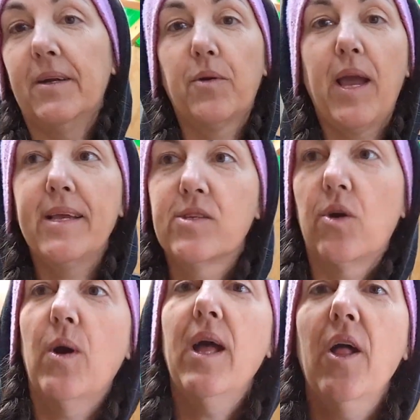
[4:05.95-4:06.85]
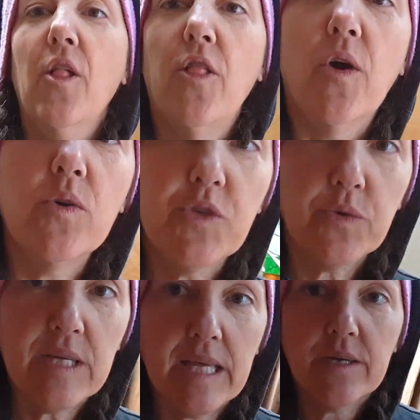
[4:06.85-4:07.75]
Okay, so those
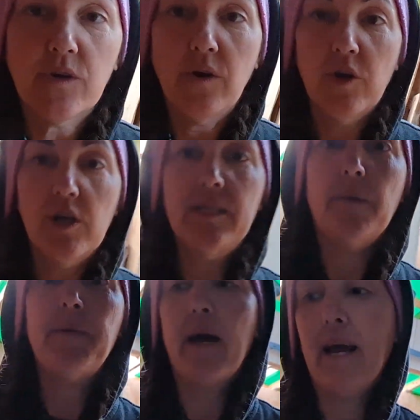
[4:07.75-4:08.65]
three things aren't hooked up yet.